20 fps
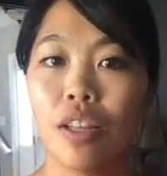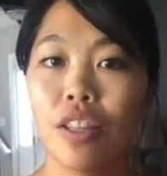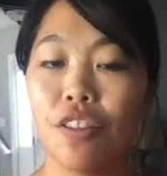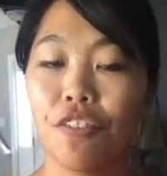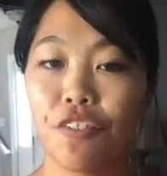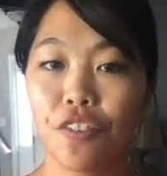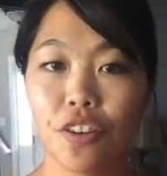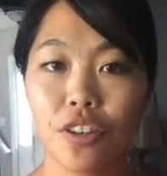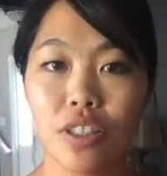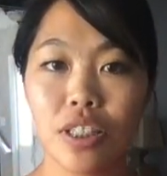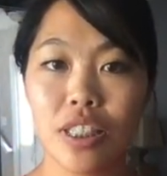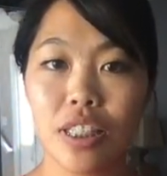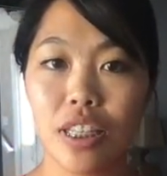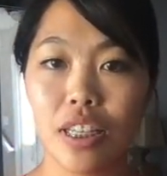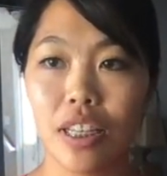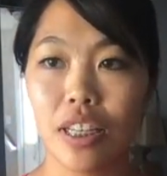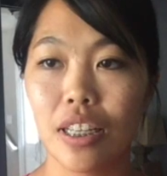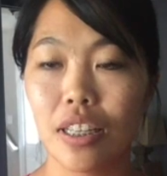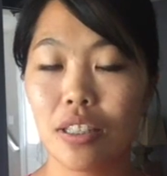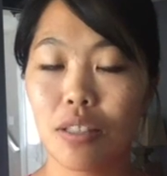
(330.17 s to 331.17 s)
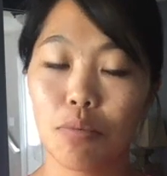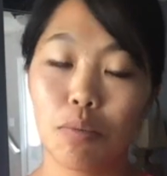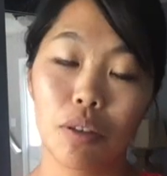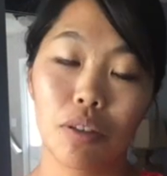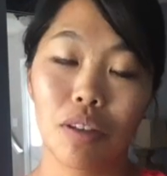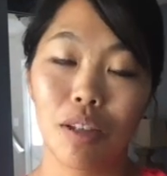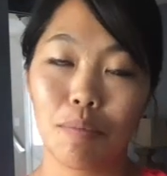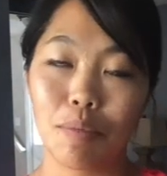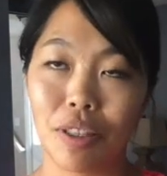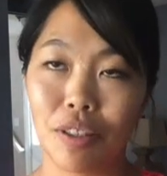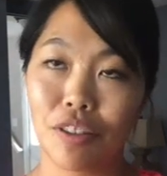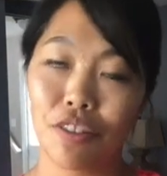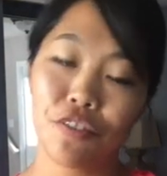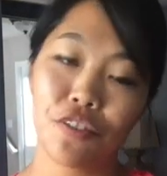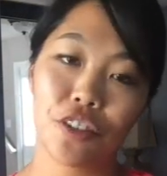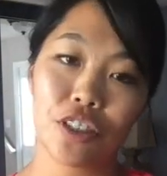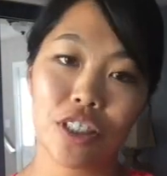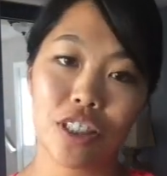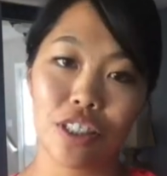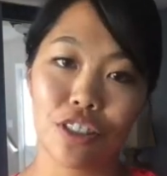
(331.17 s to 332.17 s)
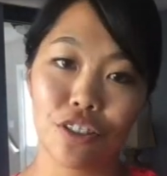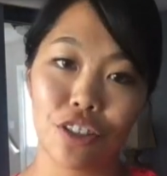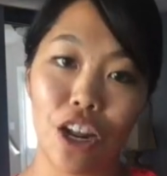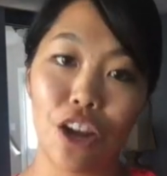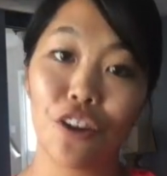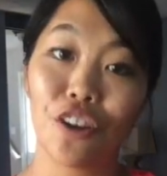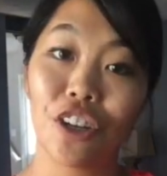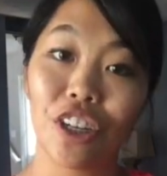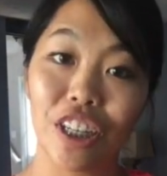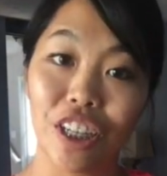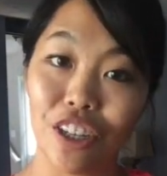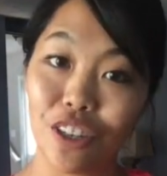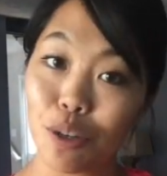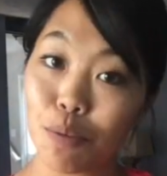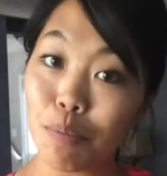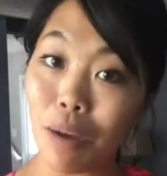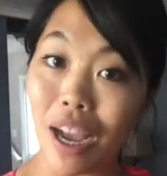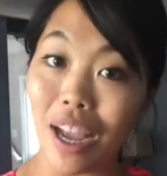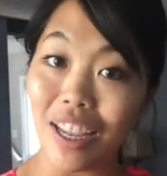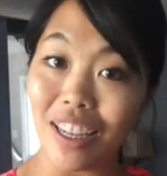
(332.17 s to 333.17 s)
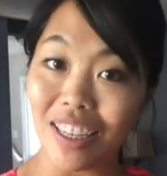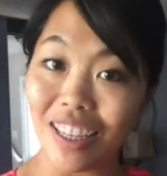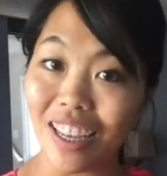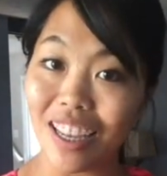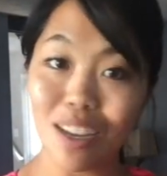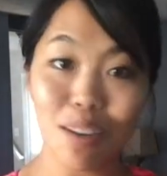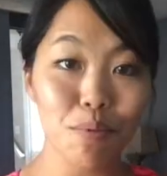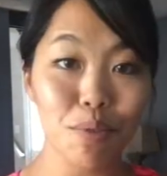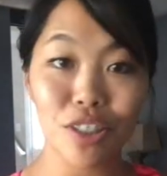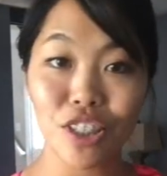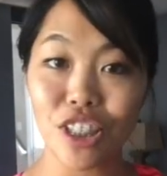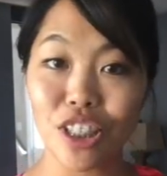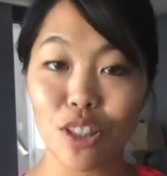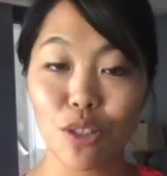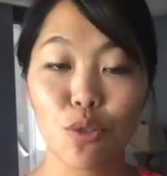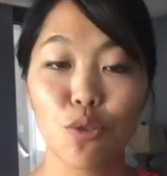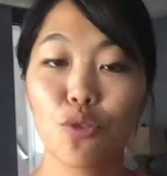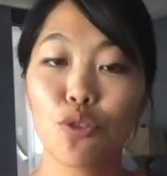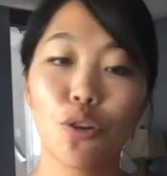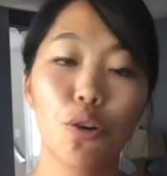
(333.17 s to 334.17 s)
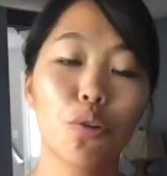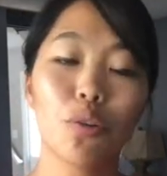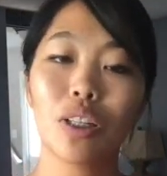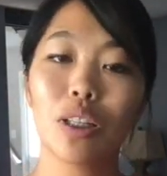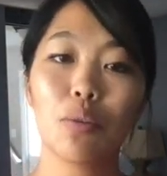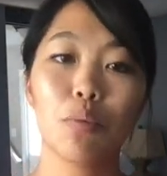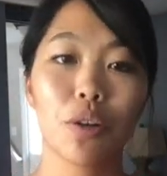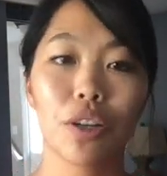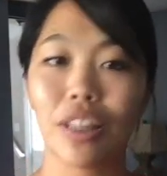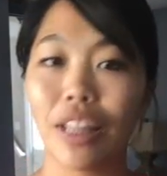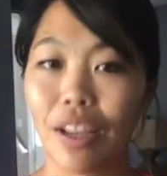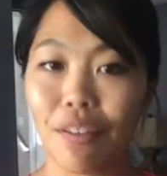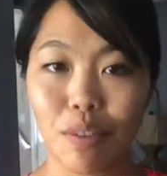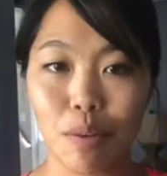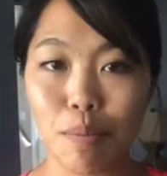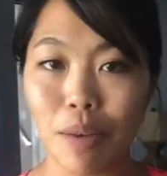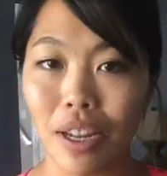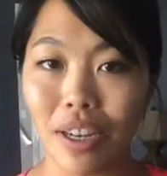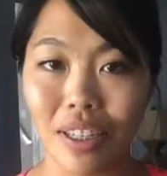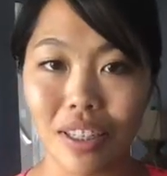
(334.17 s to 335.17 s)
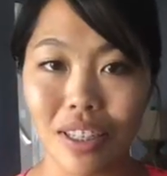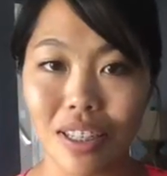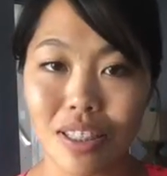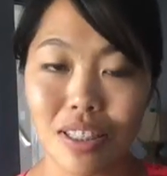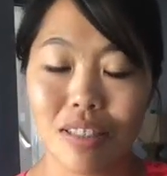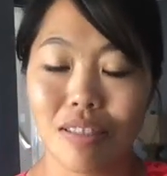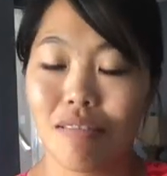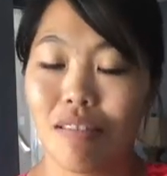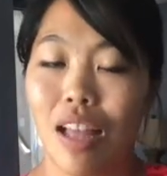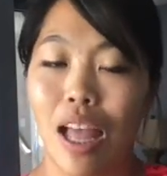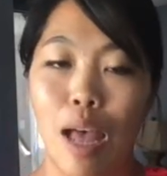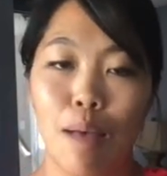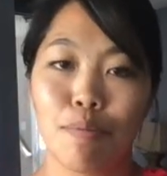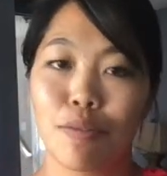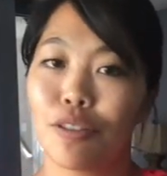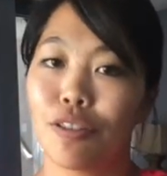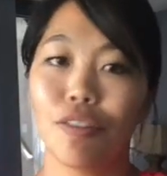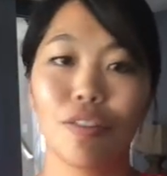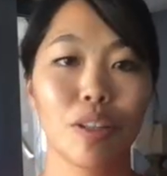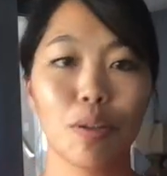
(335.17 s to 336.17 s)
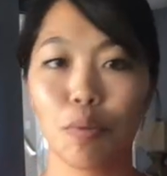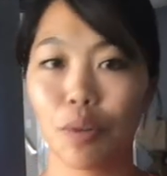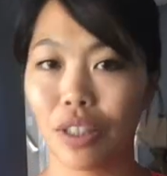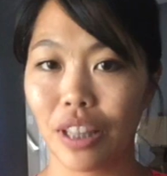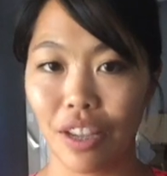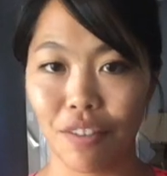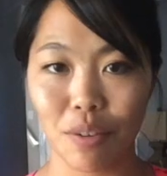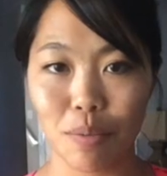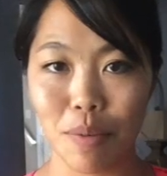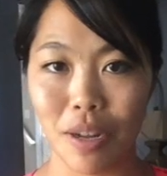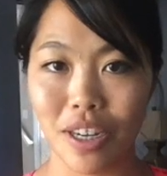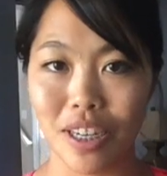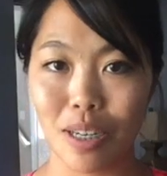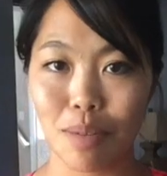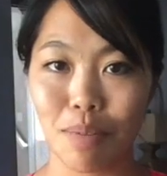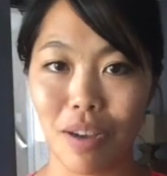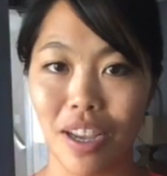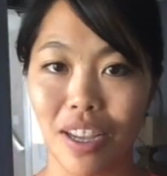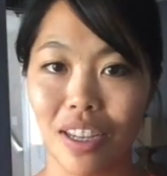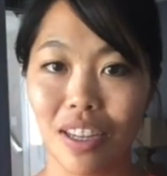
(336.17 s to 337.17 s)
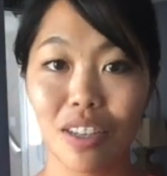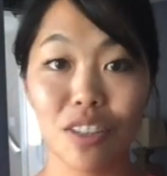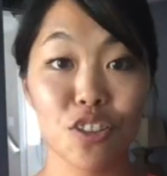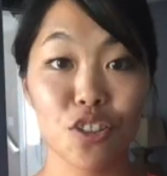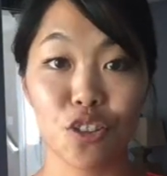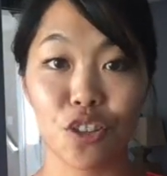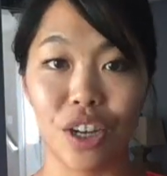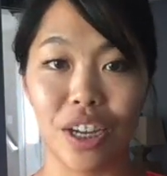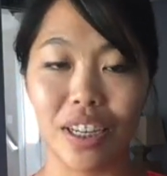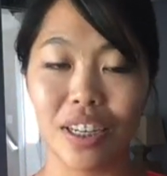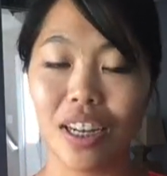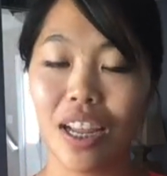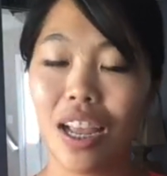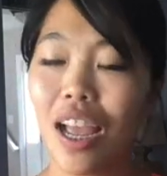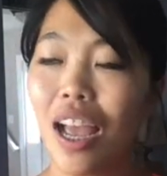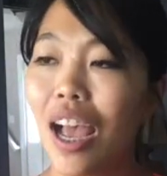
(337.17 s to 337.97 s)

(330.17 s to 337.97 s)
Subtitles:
The first, you're not earning it, you're buying it, which is totally worth every penny. It's absolutely worth every penny to buy it. It's great.